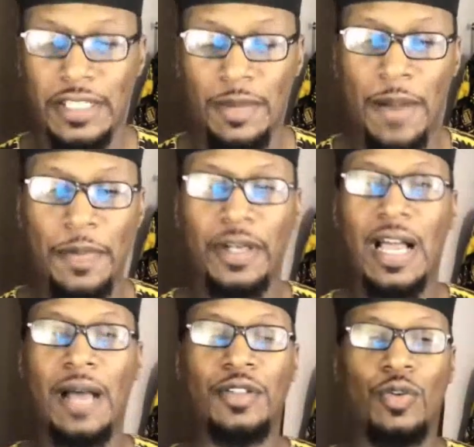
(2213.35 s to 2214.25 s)
Everybody put it
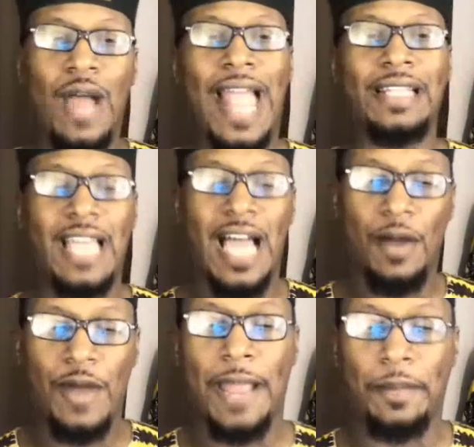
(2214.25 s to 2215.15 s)
down. So right time,
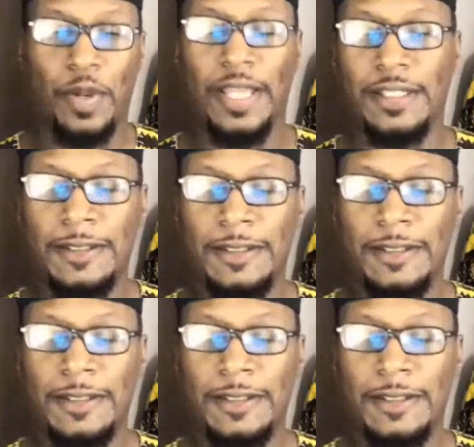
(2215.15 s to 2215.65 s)
right place.